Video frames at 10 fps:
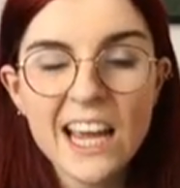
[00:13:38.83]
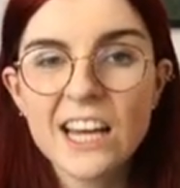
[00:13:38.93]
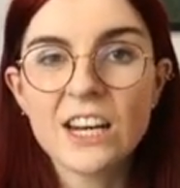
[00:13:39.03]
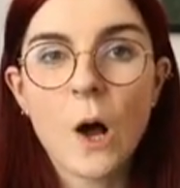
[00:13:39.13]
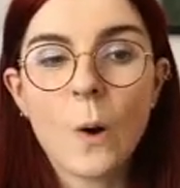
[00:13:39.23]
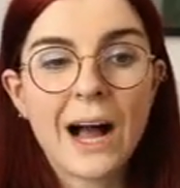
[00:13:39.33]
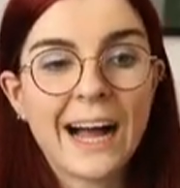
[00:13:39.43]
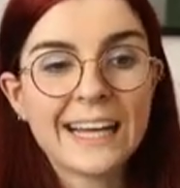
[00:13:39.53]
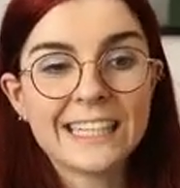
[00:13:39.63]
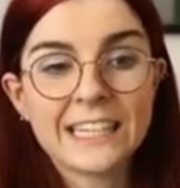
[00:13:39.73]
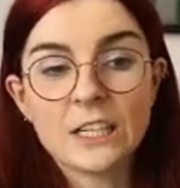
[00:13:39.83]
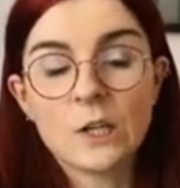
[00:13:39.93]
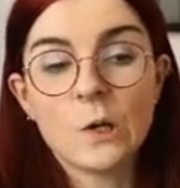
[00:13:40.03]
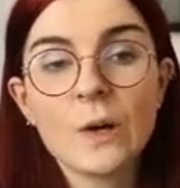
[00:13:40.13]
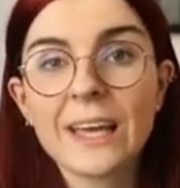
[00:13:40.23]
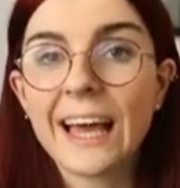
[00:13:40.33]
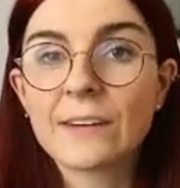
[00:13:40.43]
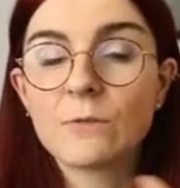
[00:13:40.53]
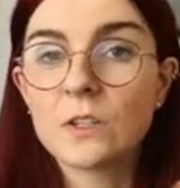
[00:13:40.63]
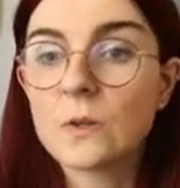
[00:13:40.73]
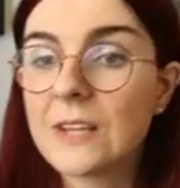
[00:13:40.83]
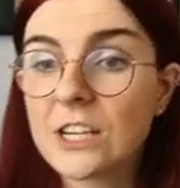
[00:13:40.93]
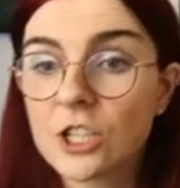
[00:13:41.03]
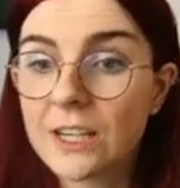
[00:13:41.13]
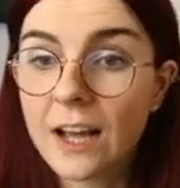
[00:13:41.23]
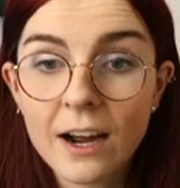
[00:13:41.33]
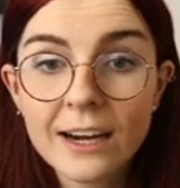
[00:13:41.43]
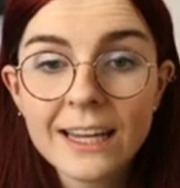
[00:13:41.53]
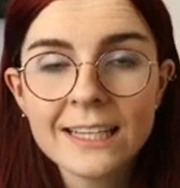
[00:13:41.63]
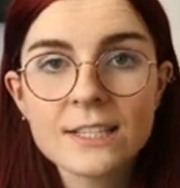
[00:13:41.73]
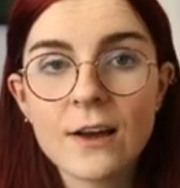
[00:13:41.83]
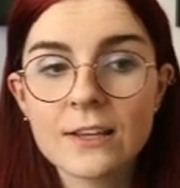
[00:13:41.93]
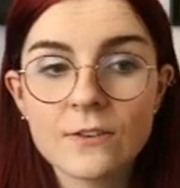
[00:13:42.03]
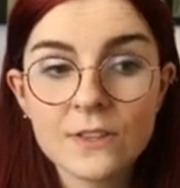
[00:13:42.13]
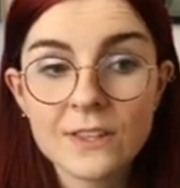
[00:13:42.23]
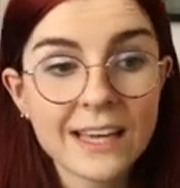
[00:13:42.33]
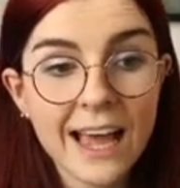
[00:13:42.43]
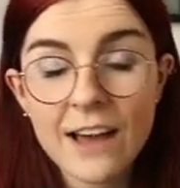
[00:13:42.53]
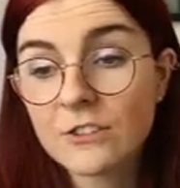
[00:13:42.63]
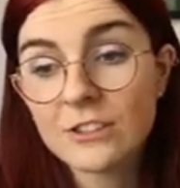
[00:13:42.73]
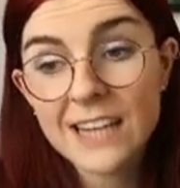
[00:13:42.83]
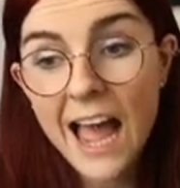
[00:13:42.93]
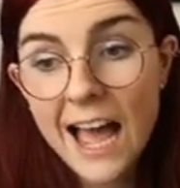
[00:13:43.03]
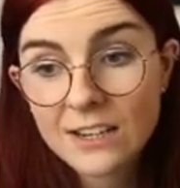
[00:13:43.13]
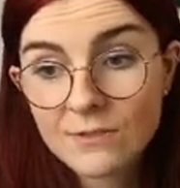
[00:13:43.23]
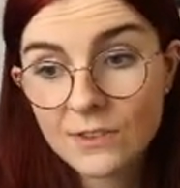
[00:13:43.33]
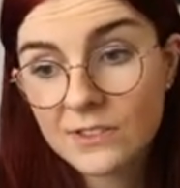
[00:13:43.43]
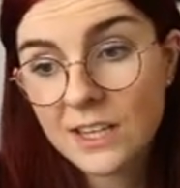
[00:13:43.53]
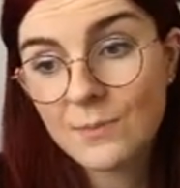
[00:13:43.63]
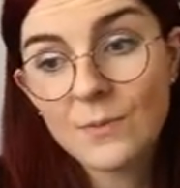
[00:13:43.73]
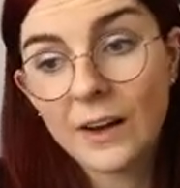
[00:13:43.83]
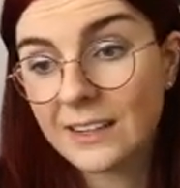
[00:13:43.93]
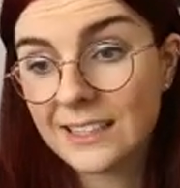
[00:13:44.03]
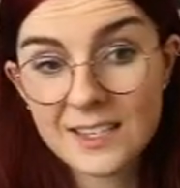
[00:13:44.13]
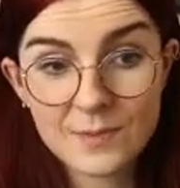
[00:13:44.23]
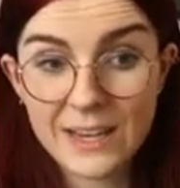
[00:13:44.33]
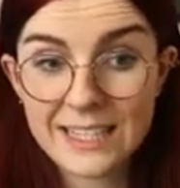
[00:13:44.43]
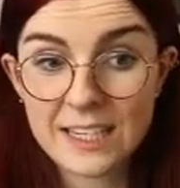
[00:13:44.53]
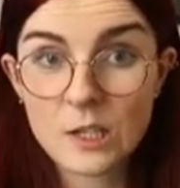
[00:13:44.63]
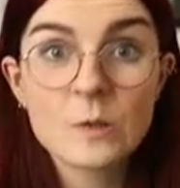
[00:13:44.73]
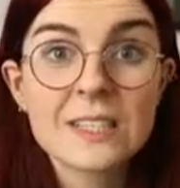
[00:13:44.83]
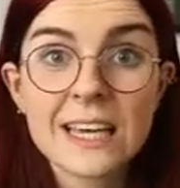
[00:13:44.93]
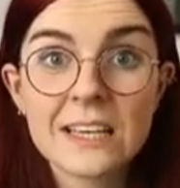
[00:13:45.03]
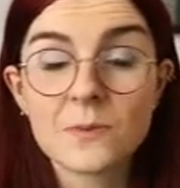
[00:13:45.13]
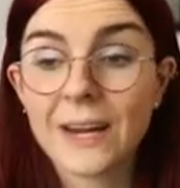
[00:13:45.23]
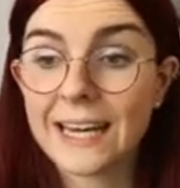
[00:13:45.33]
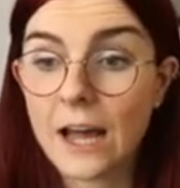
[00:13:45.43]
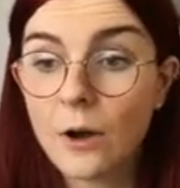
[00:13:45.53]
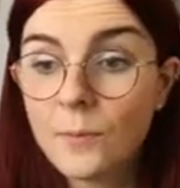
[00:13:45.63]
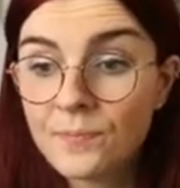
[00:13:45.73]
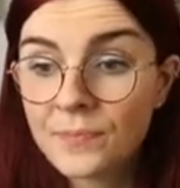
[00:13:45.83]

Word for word: Now, I didn't look at what those actually are yet, so I don't think I have to interact with them on this basic use case right now.